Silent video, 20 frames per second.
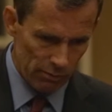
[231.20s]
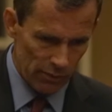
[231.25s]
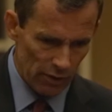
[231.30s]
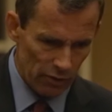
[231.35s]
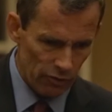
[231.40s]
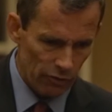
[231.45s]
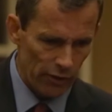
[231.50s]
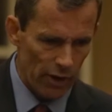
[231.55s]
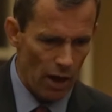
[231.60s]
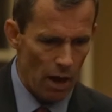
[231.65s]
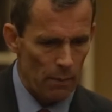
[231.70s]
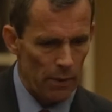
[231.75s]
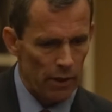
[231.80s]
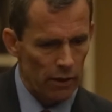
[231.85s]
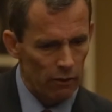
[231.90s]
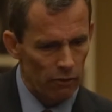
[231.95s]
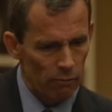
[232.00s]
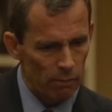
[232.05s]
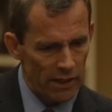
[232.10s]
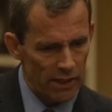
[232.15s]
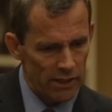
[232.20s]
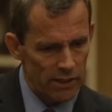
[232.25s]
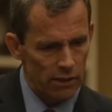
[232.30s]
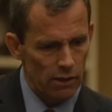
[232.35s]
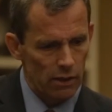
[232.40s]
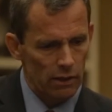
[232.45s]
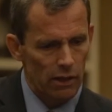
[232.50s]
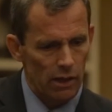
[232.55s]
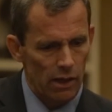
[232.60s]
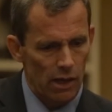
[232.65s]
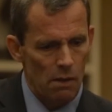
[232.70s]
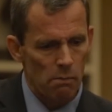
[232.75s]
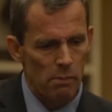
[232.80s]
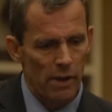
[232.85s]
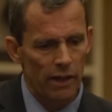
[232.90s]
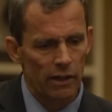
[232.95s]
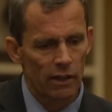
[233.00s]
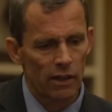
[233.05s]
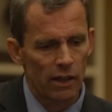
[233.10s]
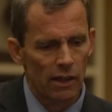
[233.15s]
phenomenon of being stuck in an
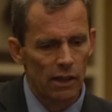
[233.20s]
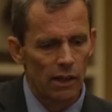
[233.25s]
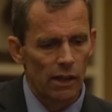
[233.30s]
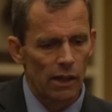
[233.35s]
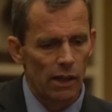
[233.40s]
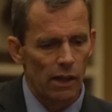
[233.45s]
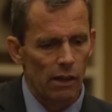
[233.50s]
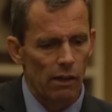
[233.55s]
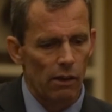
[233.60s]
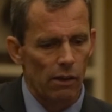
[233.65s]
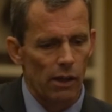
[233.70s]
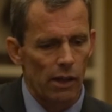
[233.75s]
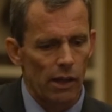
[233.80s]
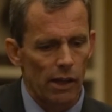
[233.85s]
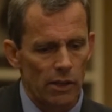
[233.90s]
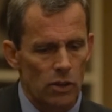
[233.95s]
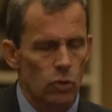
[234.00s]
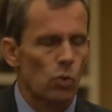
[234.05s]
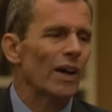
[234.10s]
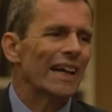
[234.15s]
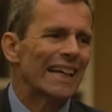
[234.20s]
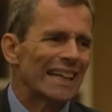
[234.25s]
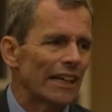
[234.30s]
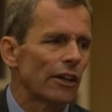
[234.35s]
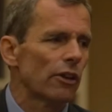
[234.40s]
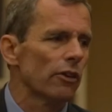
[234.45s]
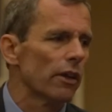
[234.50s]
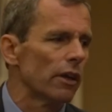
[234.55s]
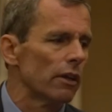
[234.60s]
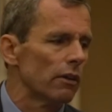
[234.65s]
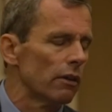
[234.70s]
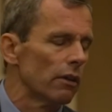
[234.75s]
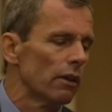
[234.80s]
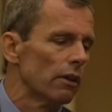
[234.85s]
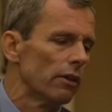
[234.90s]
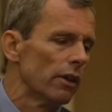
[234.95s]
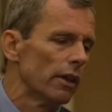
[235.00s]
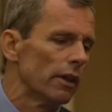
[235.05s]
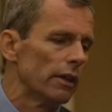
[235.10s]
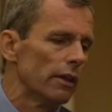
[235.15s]
embed, it's quite clear that
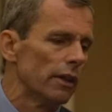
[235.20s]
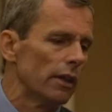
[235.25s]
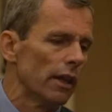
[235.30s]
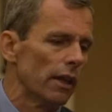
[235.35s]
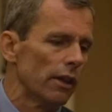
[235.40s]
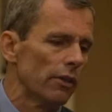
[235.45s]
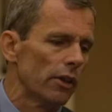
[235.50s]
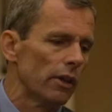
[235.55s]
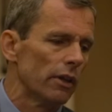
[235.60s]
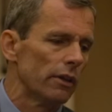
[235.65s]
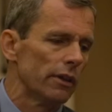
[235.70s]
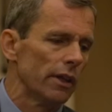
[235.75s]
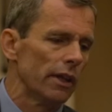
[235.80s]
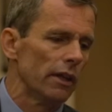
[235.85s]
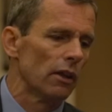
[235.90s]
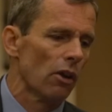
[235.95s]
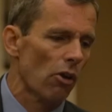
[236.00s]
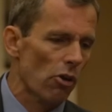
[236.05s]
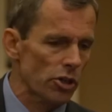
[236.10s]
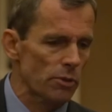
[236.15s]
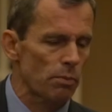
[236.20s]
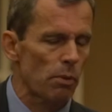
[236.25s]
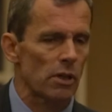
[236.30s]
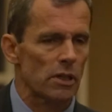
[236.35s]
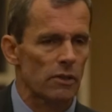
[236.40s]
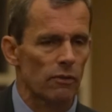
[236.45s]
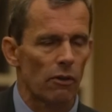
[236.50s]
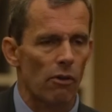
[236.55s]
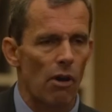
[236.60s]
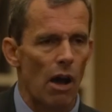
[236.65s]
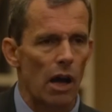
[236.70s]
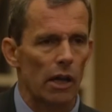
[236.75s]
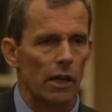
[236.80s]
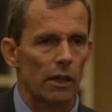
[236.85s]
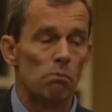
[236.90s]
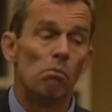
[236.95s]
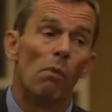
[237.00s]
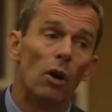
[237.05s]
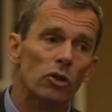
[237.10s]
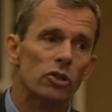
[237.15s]
in large parts of Iraq
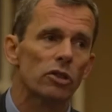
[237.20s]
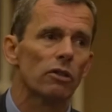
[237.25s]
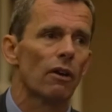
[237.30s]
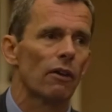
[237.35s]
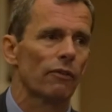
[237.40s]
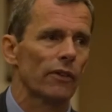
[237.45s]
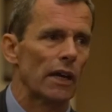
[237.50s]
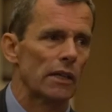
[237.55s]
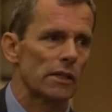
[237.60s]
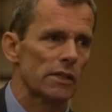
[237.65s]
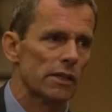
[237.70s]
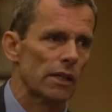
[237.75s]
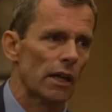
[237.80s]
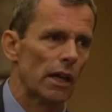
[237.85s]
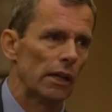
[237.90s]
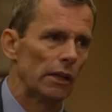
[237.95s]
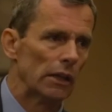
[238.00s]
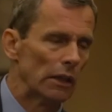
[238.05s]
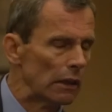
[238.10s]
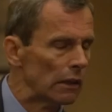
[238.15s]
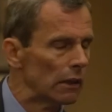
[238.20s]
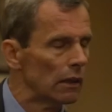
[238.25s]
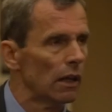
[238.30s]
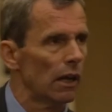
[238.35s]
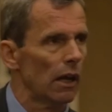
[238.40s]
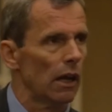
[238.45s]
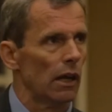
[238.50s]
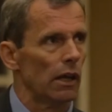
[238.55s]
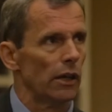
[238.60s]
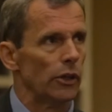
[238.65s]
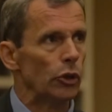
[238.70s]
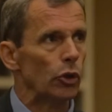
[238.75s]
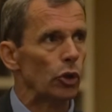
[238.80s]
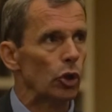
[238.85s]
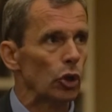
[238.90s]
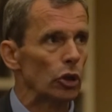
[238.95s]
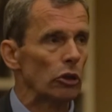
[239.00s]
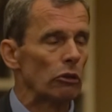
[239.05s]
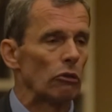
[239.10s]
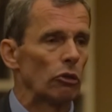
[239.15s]
and most of Afghanistan, you
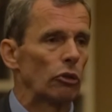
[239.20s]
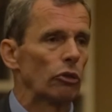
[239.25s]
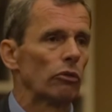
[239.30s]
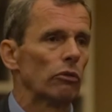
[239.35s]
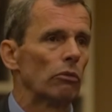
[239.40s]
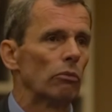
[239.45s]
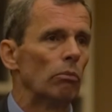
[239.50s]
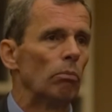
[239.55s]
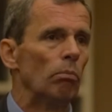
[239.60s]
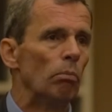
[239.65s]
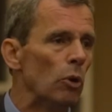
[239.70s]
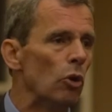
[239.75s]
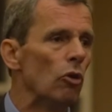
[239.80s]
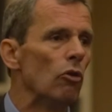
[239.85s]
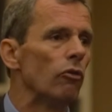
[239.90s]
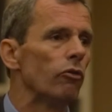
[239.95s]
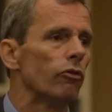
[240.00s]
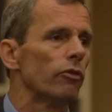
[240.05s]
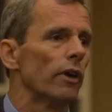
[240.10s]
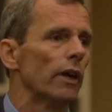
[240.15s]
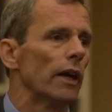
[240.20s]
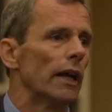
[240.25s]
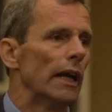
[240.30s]
couldn't move